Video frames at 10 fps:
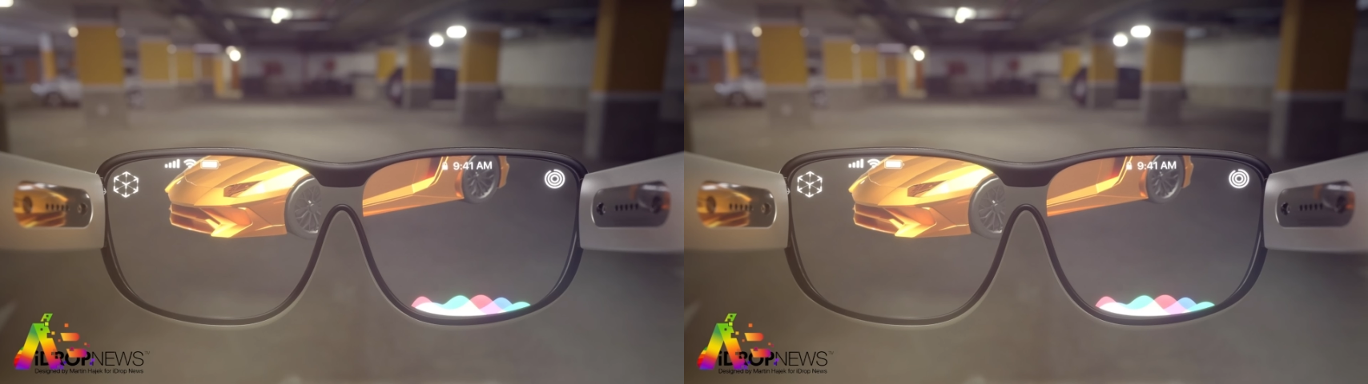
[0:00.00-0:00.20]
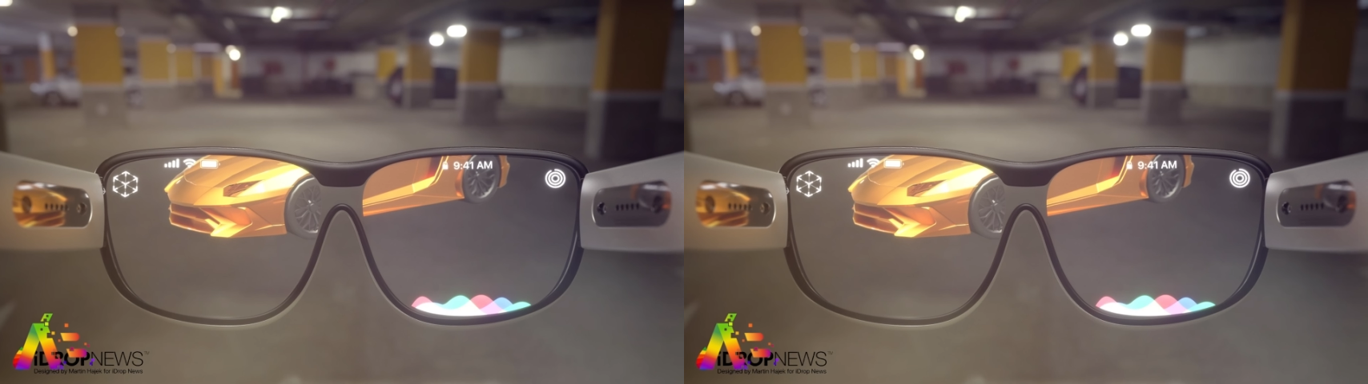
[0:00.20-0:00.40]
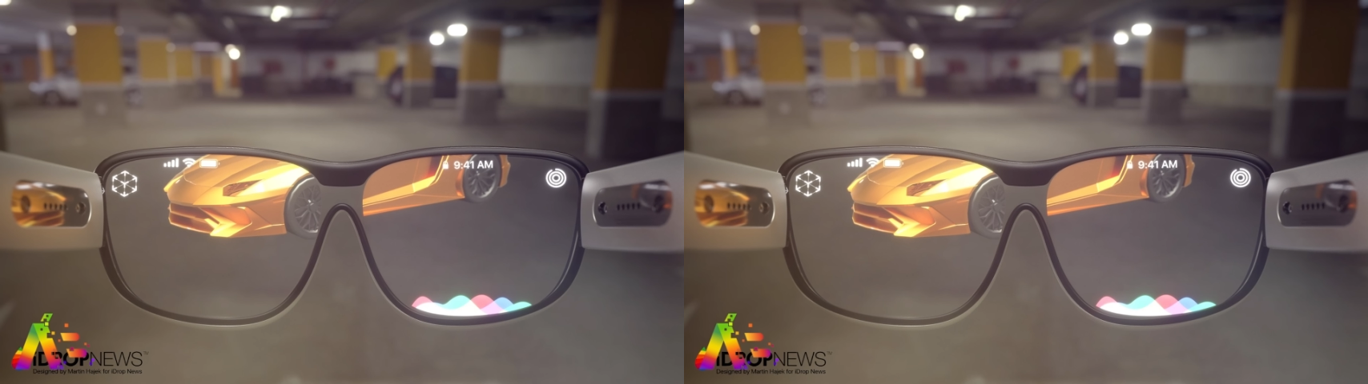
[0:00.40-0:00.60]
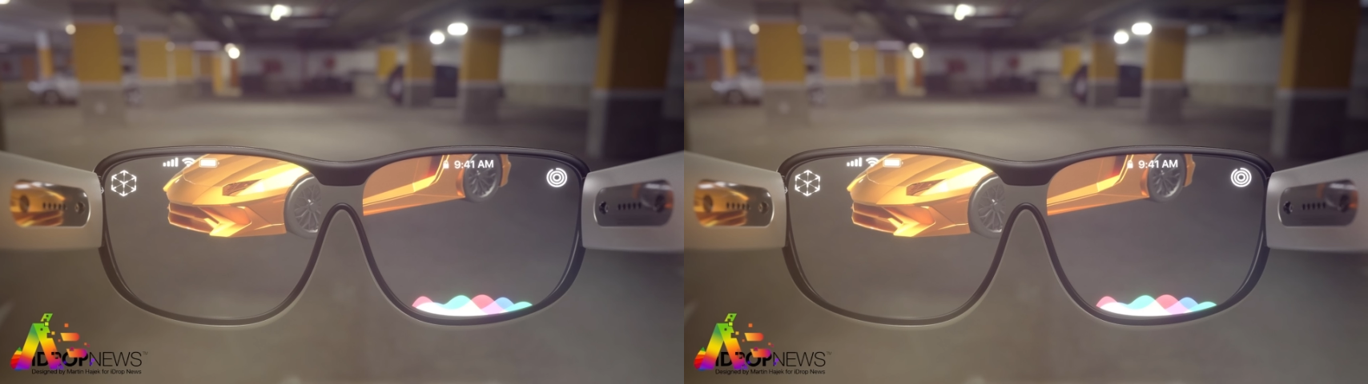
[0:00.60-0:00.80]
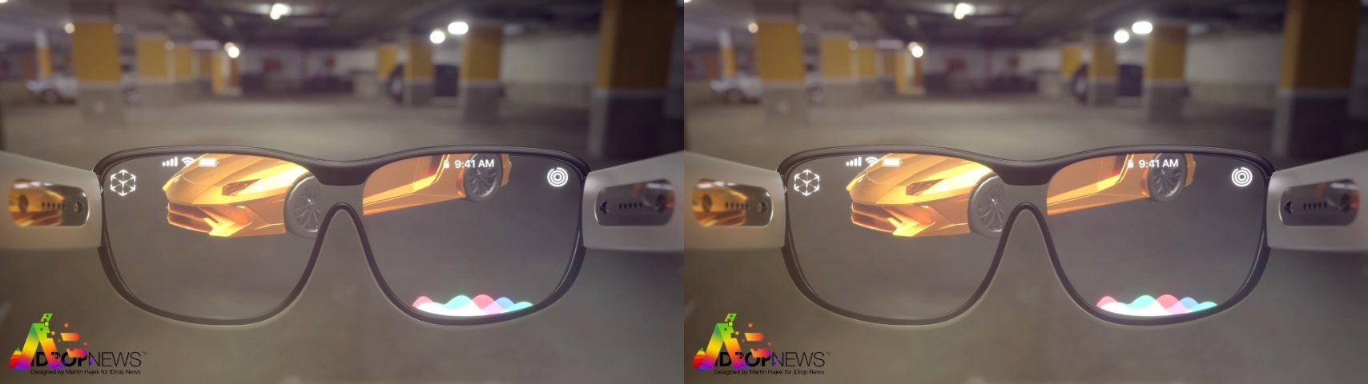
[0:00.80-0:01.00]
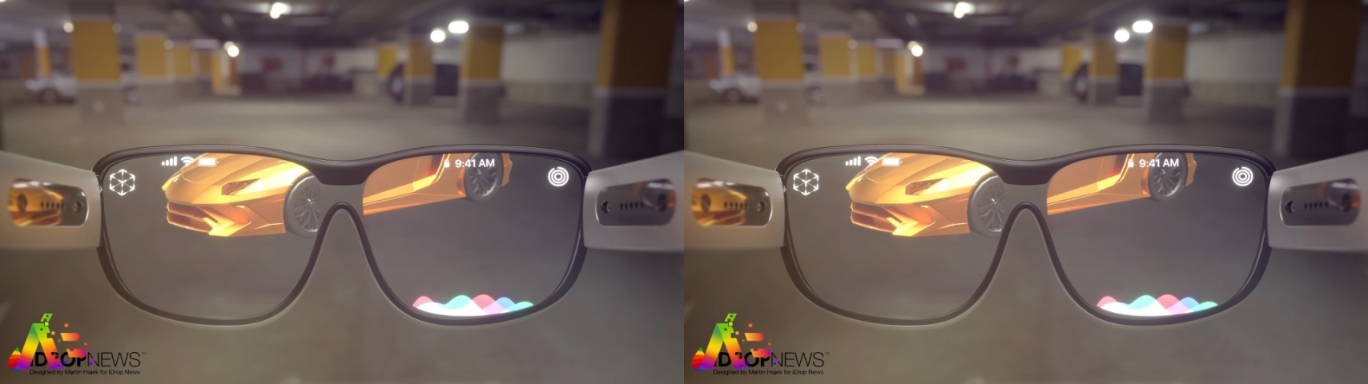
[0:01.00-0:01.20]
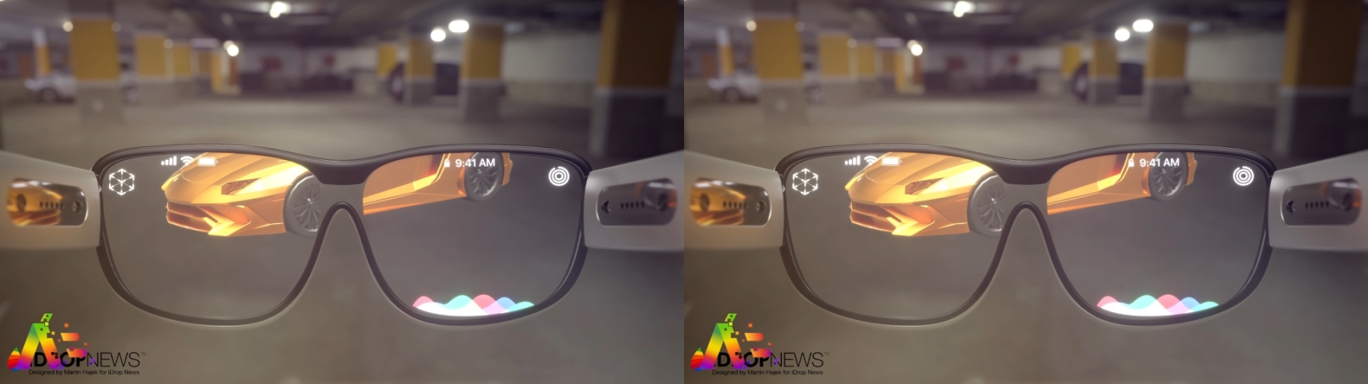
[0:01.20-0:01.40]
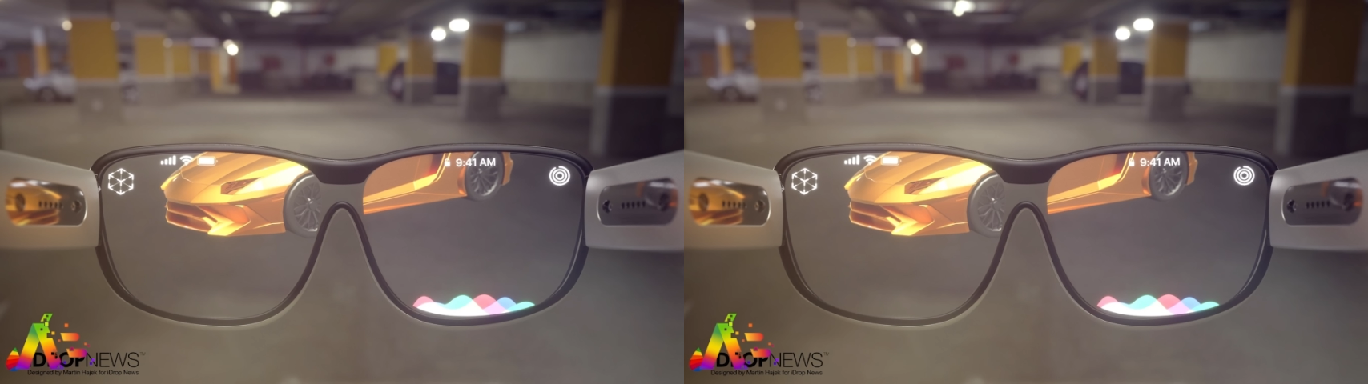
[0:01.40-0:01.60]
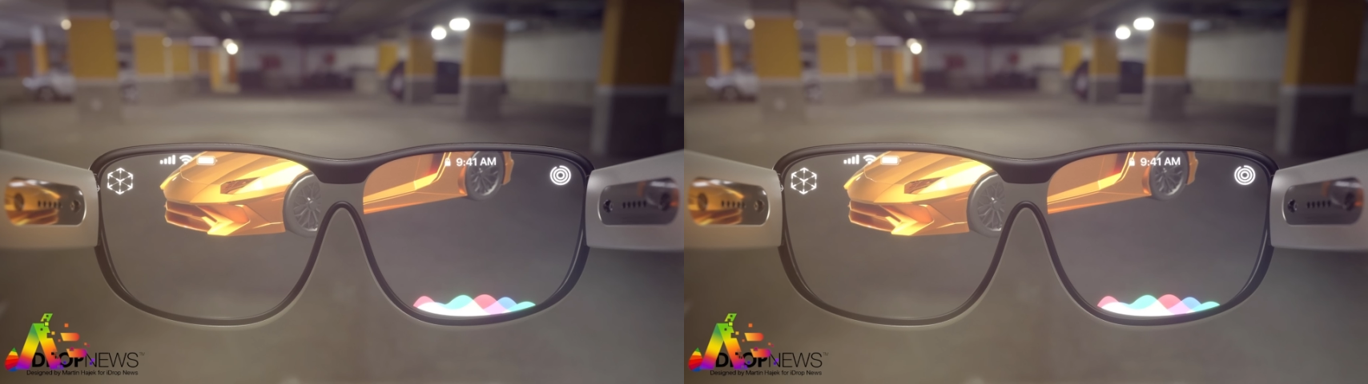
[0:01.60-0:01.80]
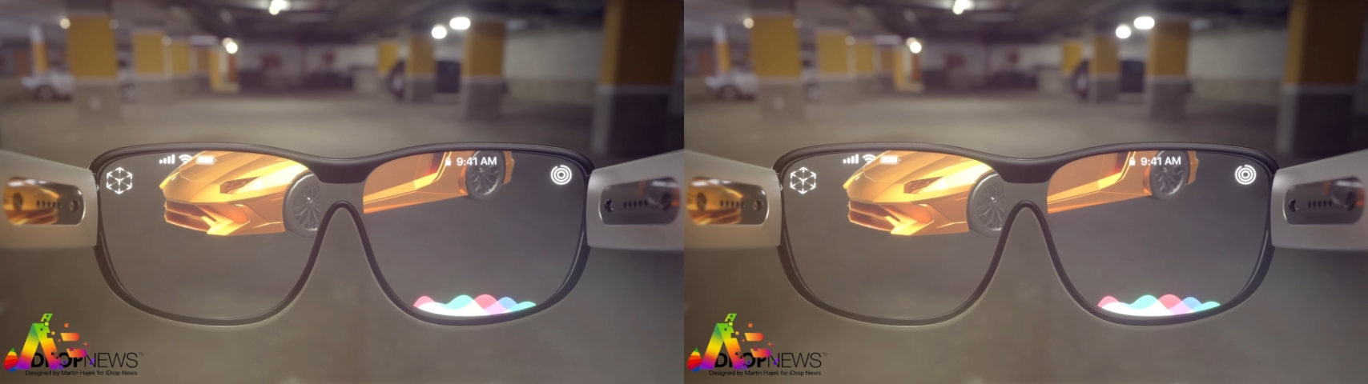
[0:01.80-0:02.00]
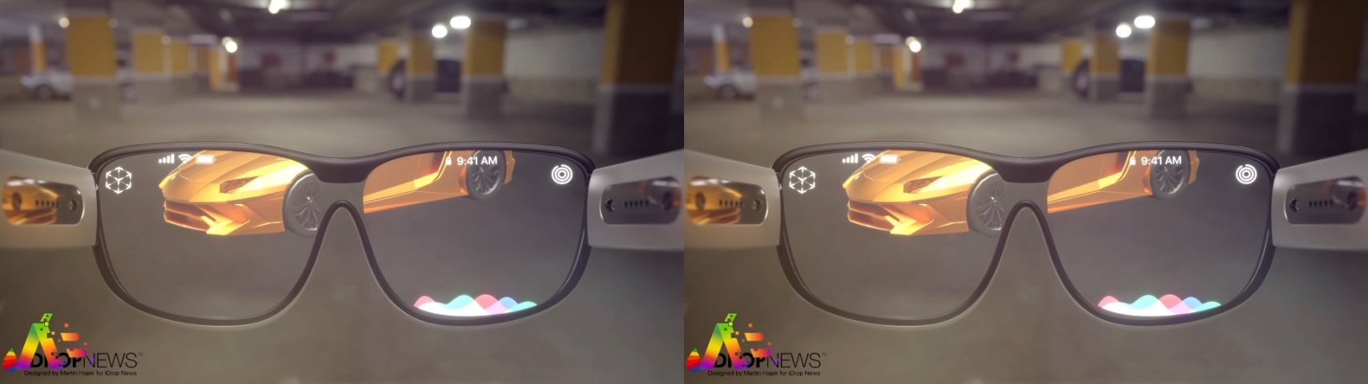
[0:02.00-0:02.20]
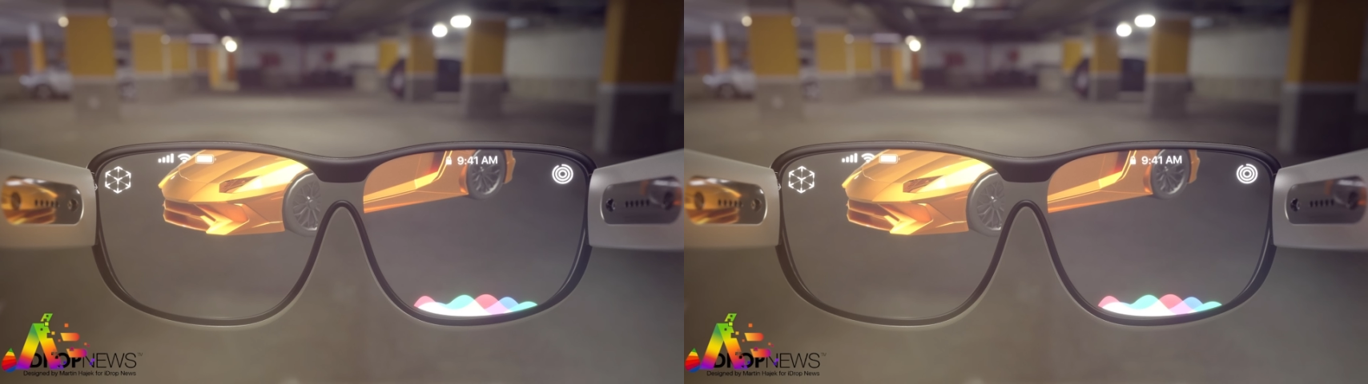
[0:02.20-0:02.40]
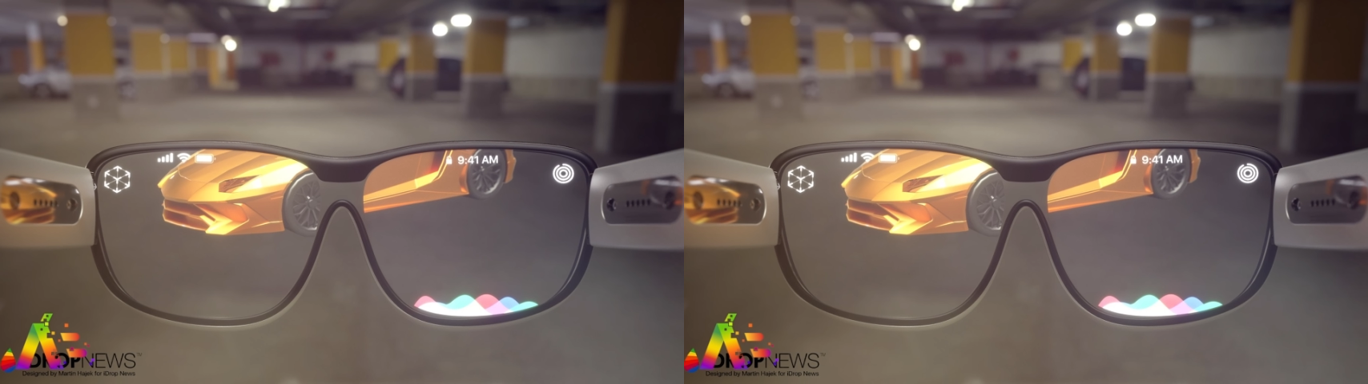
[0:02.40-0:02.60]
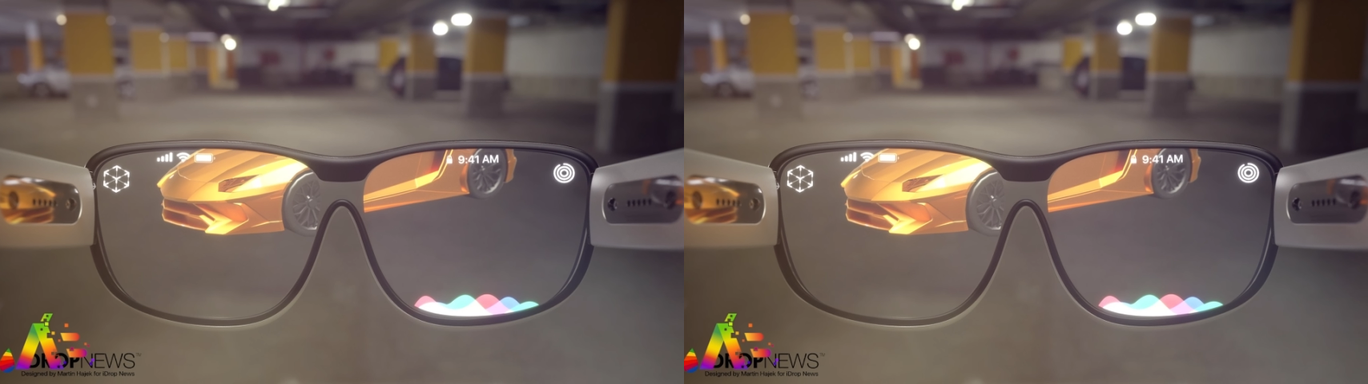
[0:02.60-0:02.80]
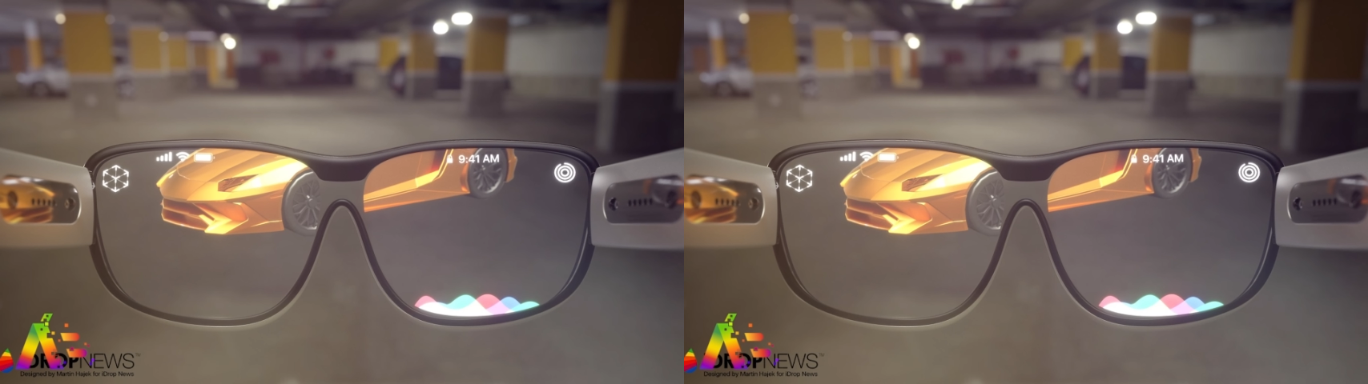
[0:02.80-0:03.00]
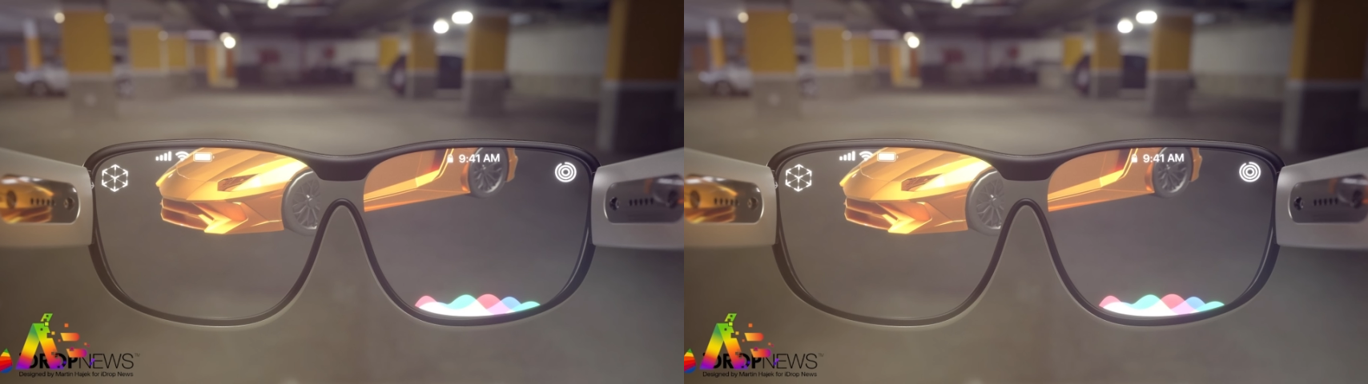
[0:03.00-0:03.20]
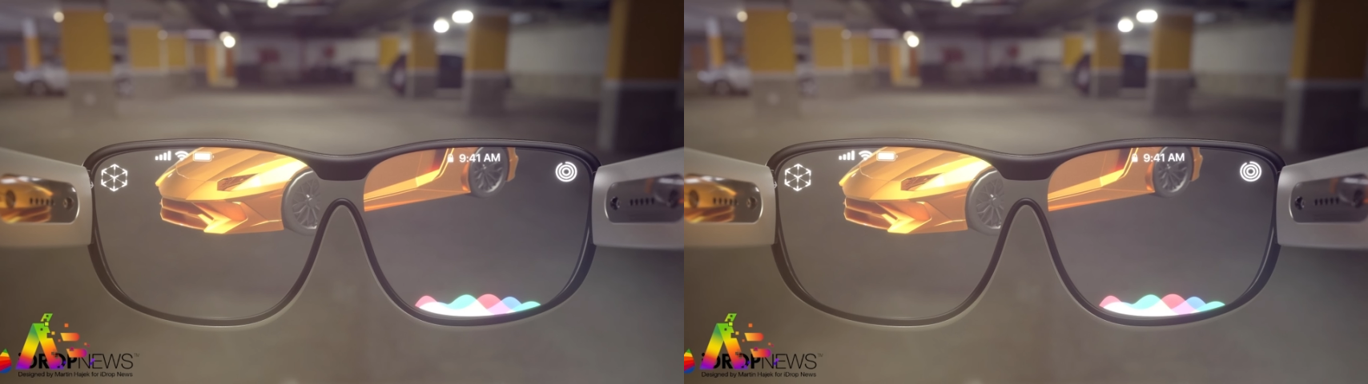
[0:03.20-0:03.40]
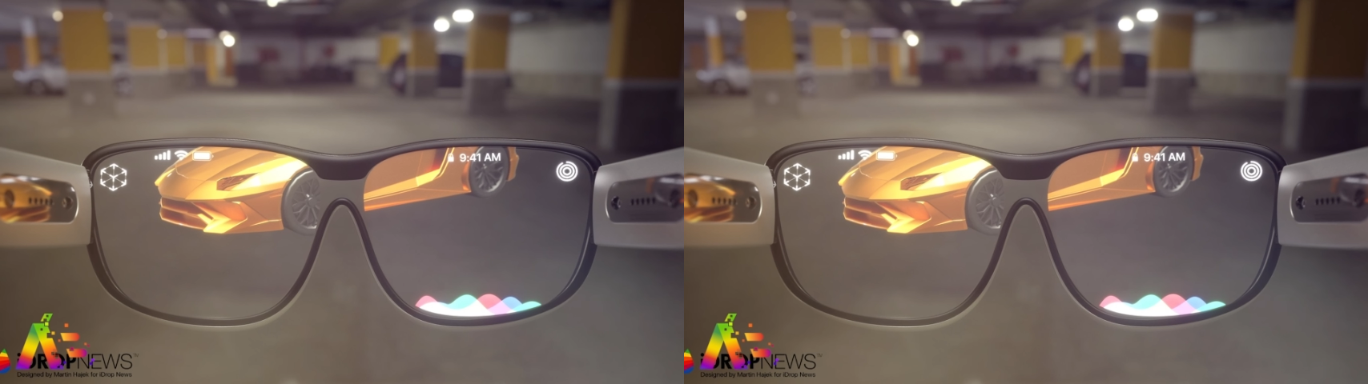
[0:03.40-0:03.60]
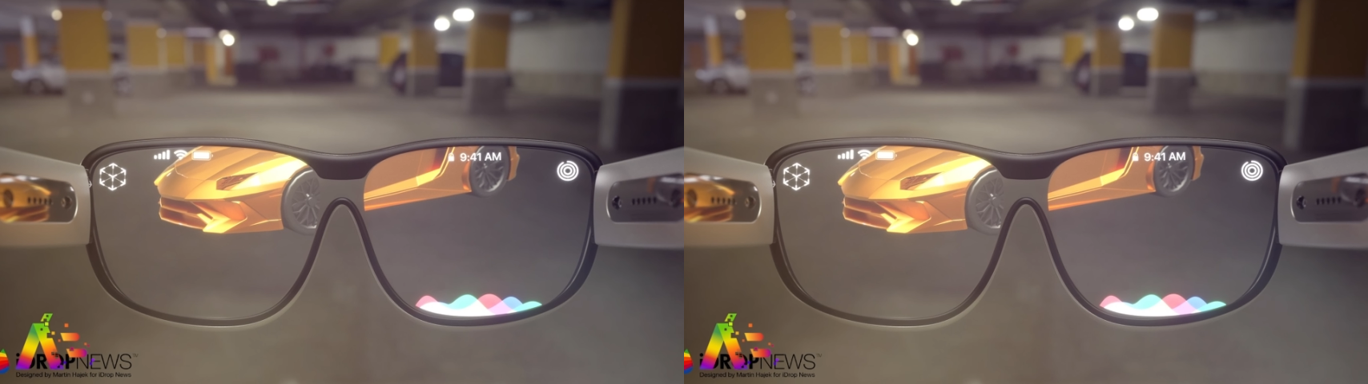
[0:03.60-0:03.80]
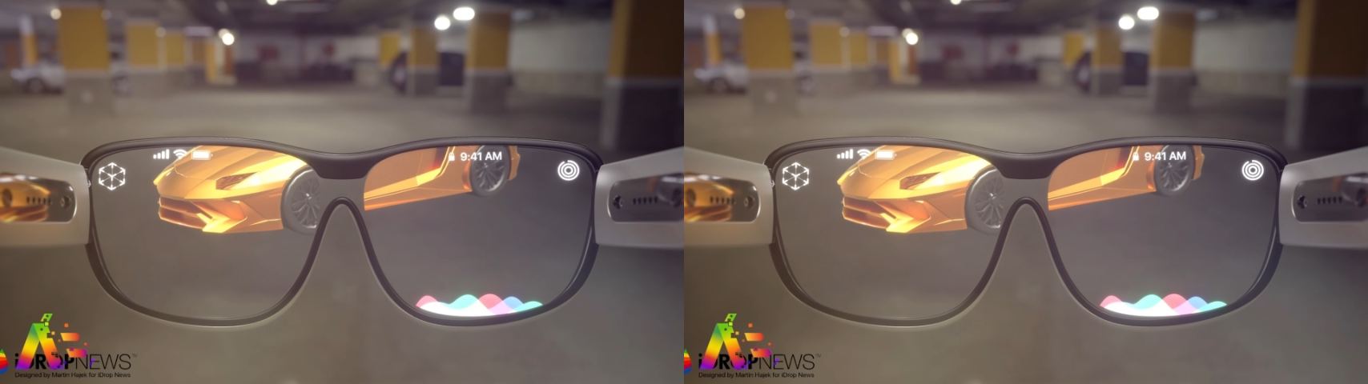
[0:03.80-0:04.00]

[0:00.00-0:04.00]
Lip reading: [unreadable: no face in view]